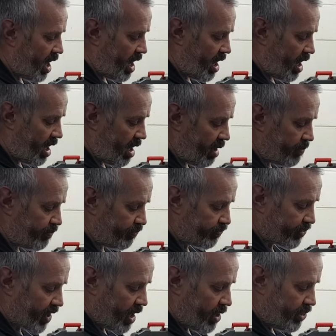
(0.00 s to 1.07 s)
The
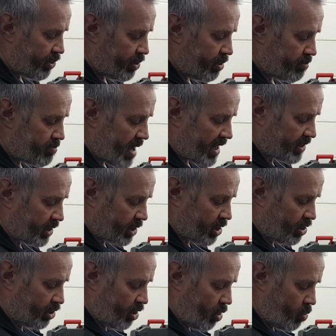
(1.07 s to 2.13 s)
magnet
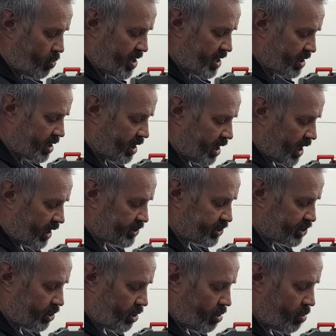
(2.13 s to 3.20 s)
can go weak, and
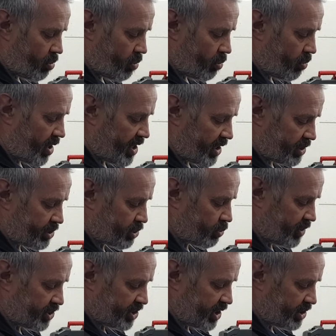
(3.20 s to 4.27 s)
so when it
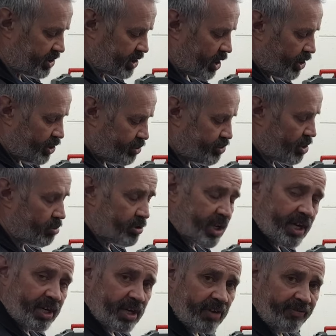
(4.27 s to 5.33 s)
switches you don't
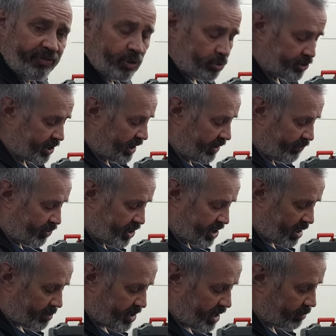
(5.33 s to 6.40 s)
get enough fuel delivery
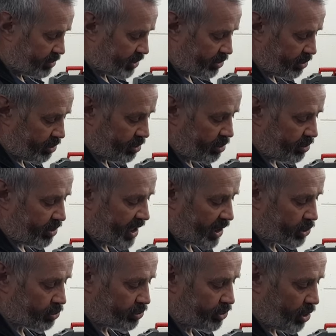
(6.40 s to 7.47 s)
coming out of the
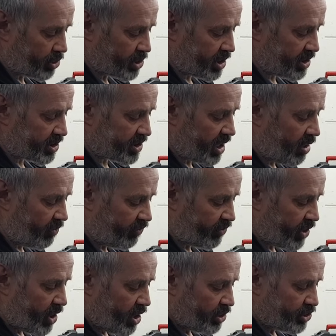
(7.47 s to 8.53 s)
actual nozzle itself.
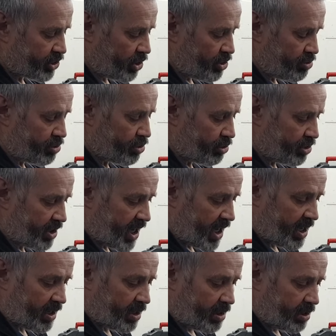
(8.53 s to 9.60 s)
So you could get
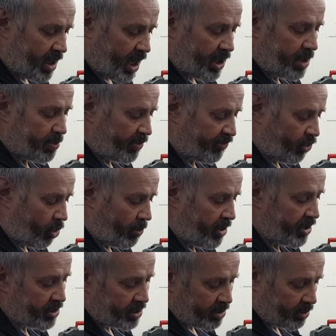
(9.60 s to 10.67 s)
it
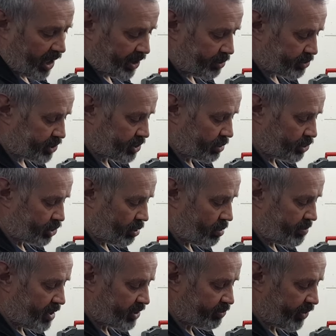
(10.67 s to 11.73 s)
underperforming and it'll still show a
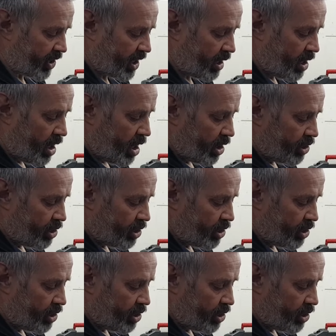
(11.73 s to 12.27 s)
misfire.